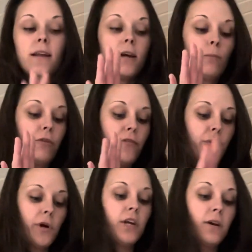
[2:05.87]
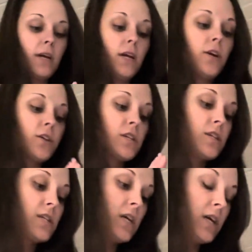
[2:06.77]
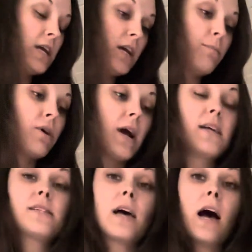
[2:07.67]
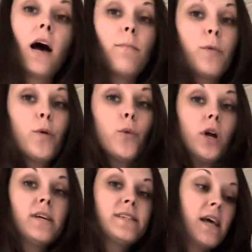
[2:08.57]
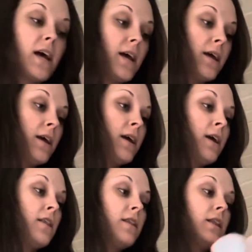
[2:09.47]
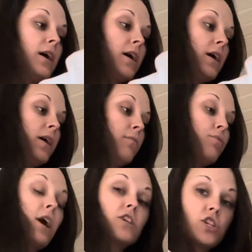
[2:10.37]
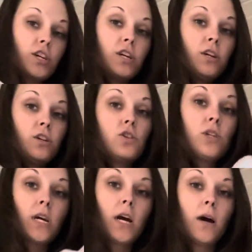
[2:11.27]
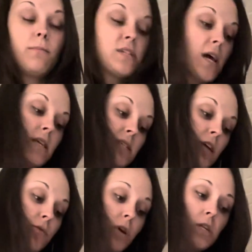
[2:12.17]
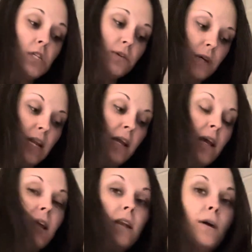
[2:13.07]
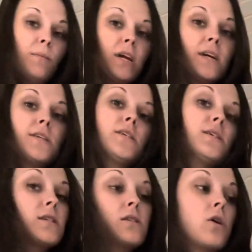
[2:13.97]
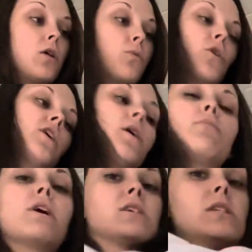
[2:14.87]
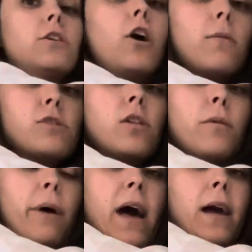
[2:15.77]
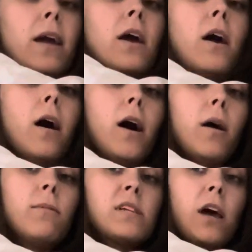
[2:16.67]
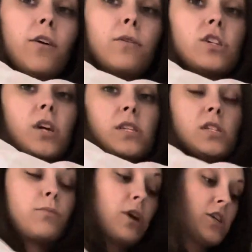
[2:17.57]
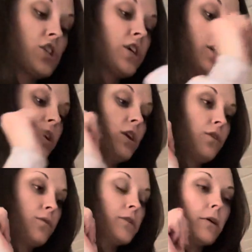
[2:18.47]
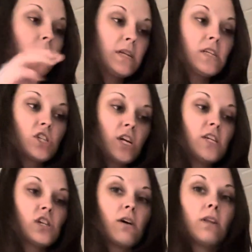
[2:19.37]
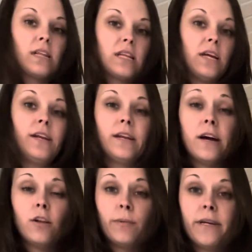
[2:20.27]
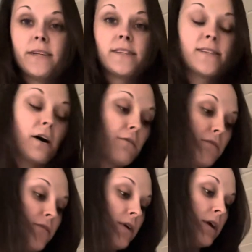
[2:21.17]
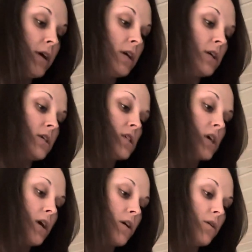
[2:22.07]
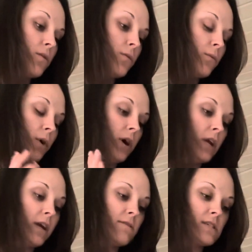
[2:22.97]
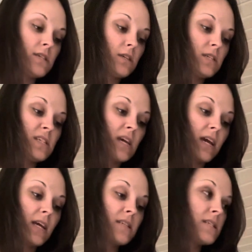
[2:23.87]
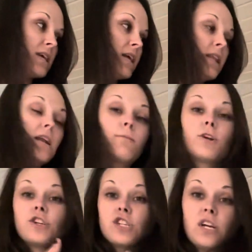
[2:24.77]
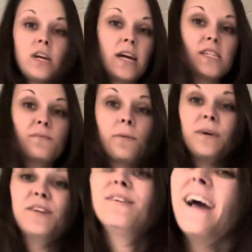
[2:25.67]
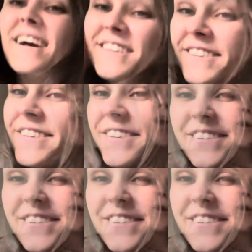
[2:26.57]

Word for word: Now, before you heat your heat press up, you want to set the pressure to the cup size that you are doing. Now, because this is an all-in-one cup press, the knobs on the back um, is how you adjust the pressure. You don't need to change out like the heating element itself. So we're going to give it 60 seconds and then I'm going to show you guys what we do next.